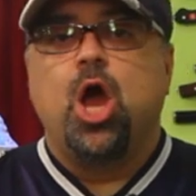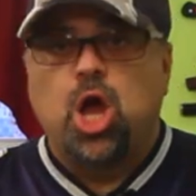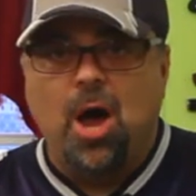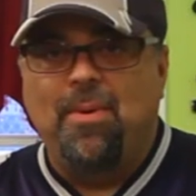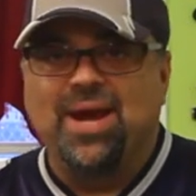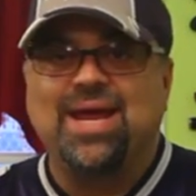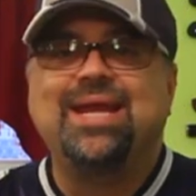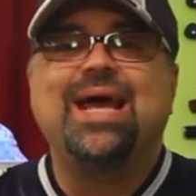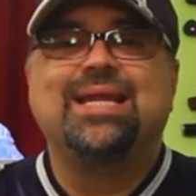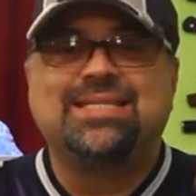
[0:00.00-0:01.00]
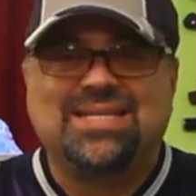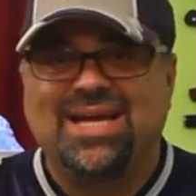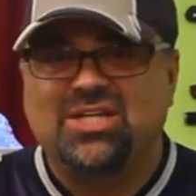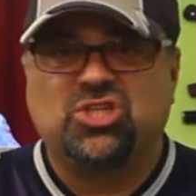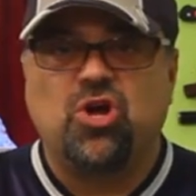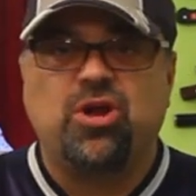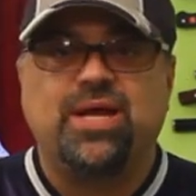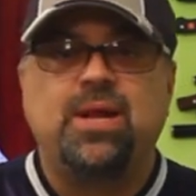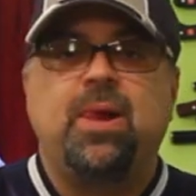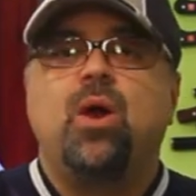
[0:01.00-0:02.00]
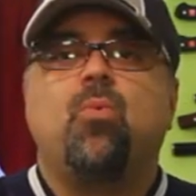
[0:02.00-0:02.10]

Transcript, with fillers: Come on in. Let's get it started.